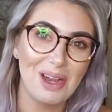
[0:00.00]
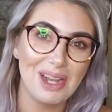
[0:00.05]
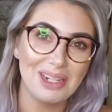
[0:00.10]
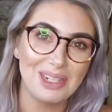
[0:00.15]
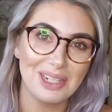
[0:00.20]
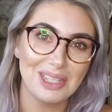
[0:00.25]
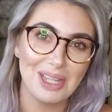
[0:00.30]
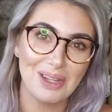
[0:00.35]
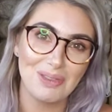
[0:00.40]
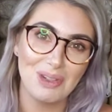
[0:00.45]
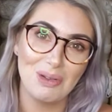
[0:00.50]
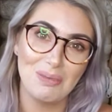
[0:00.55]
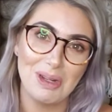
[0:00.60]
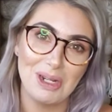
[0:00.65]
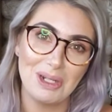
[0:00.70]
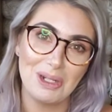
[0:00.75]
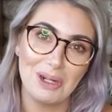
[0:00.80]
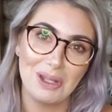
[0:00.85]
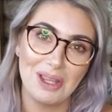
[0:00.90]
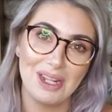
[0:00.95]
I just have to make
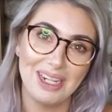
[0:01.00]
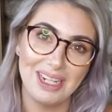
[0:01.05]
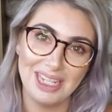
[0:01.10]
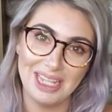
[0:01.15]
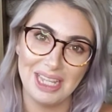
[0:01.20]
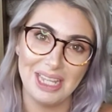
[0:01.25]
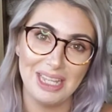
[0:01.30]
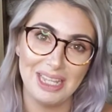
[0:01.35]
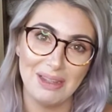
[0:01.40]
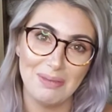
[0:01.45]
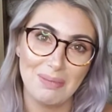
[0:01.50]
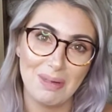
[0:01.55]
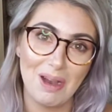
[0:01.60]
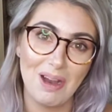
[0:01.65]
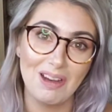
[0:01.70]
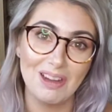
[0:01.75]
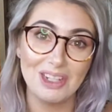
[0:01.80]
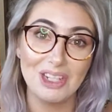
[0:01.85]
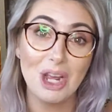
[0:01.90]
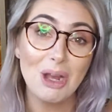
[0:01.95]
sure that I keep
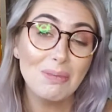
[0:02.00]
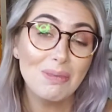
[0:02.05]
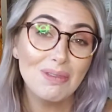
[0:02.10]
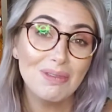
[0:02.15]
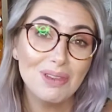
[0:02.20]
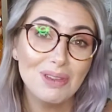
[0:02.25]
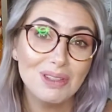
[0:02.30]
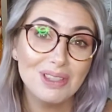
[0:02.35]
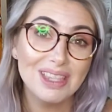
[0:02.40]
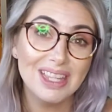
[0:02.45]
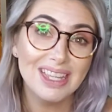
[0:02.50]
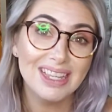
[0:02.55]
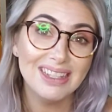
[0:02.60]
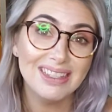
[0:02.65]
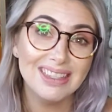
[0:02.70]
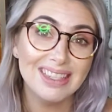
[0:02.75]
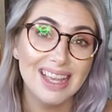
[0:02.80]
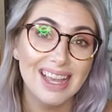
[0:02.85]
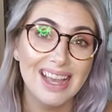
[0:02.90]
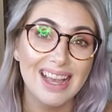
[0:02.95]
on top of those things